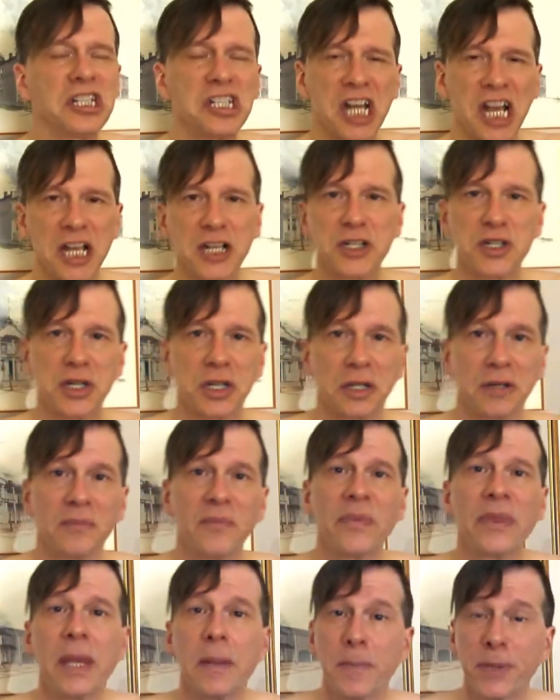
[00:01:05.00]

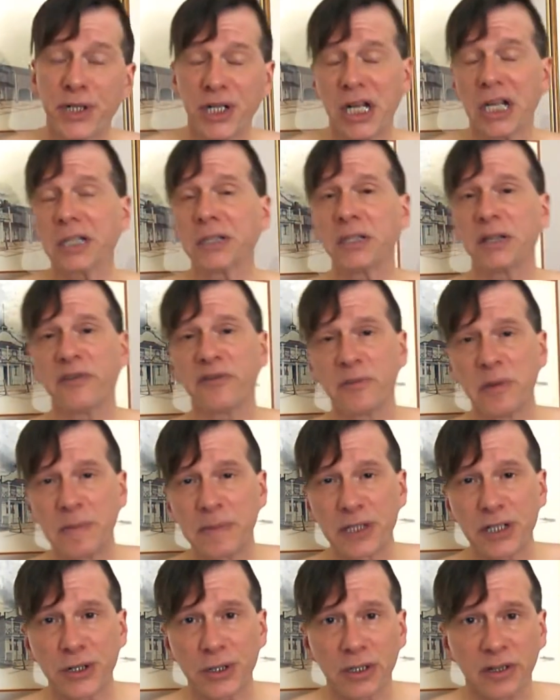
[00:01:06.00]
attention, particularly from the
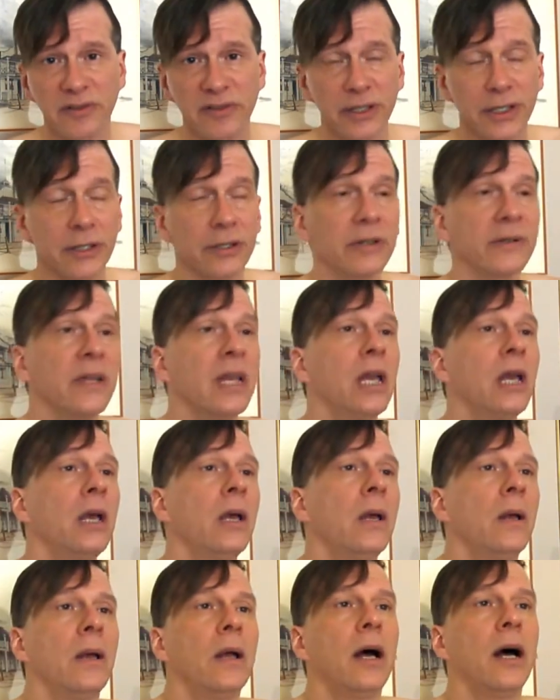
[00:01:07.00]
maternal figure,
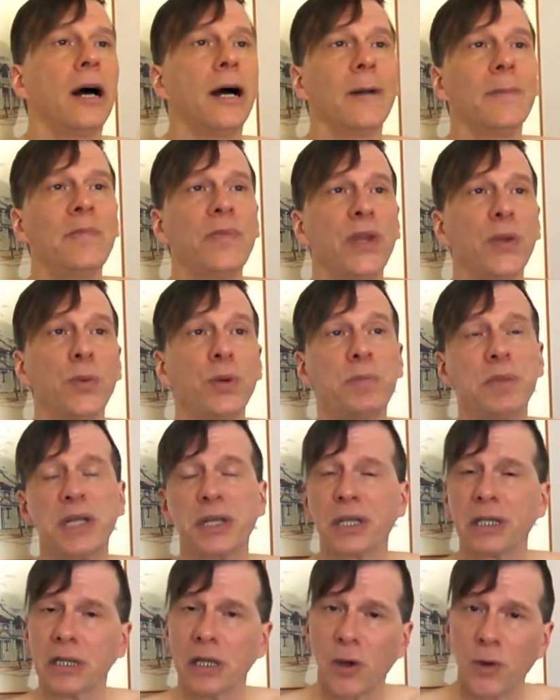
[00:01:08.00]
would be
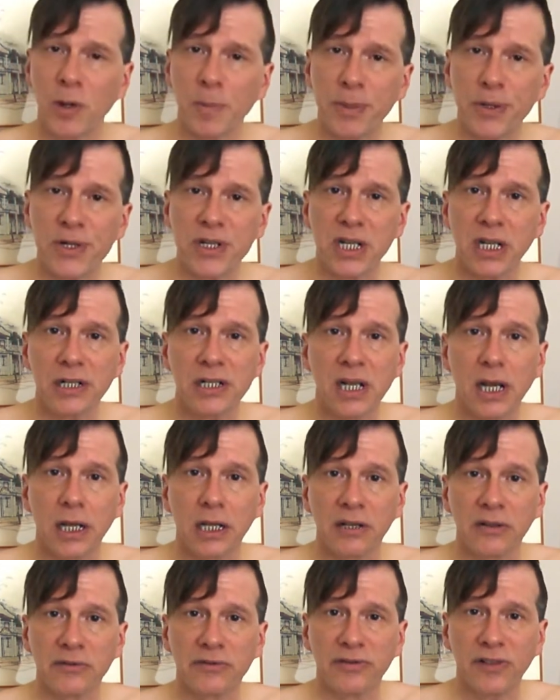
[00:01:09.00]
in the lower
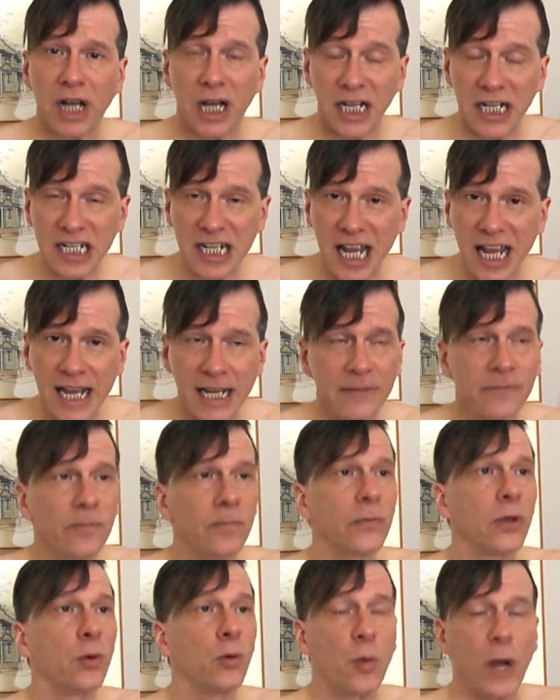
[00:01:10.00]
percentile of height gain,
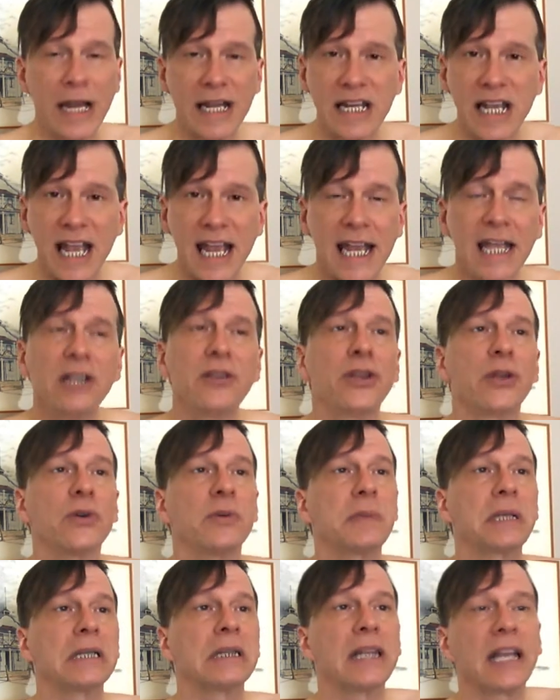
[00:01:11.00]
weight gain. There
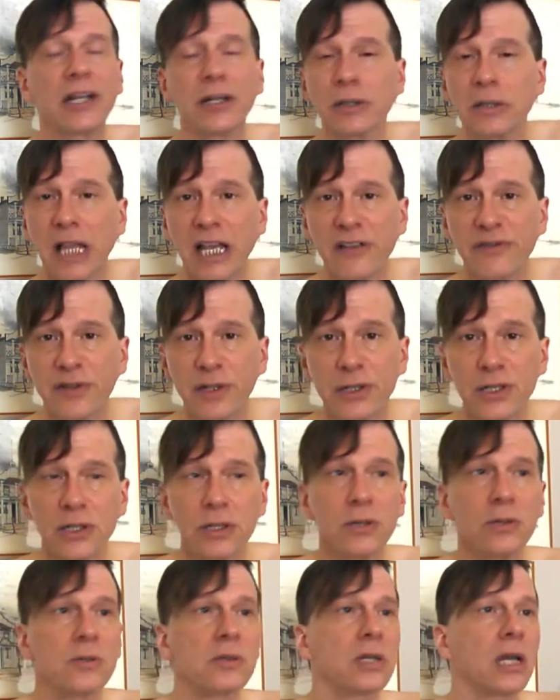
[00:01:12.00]
would be later life
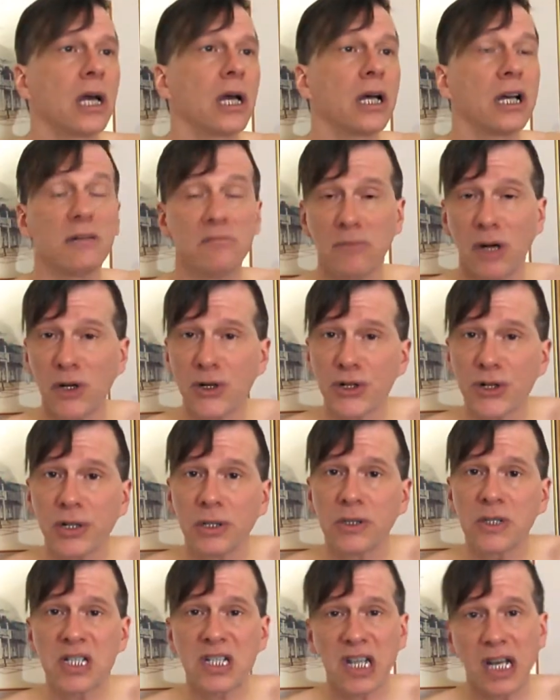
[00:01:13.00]
issues,
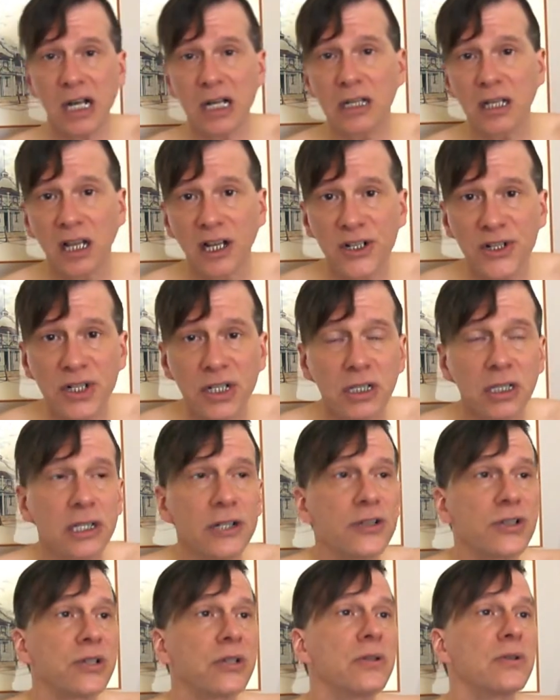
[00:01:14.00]
emotional, psychological
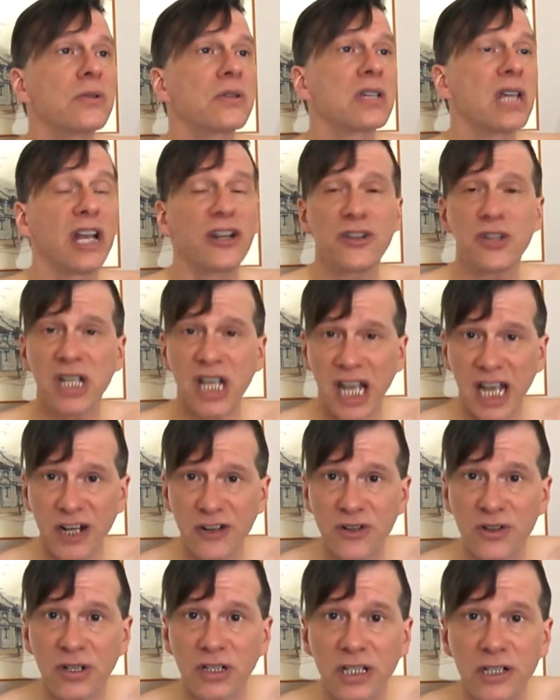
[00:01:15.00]
issues,
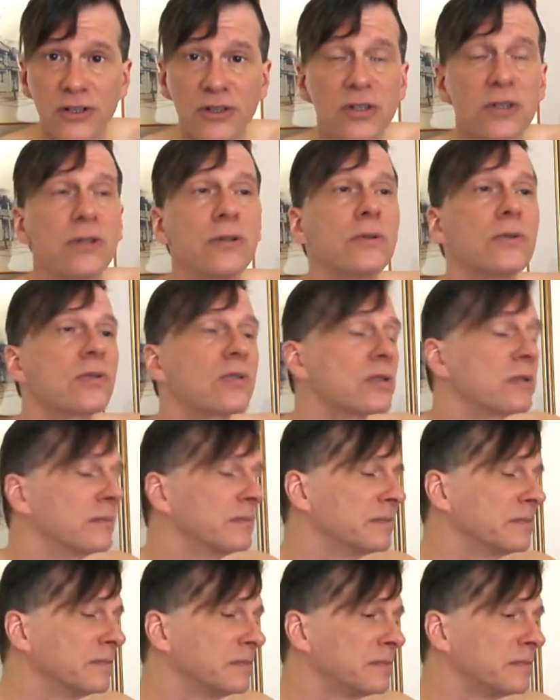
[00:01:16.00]
educational issues.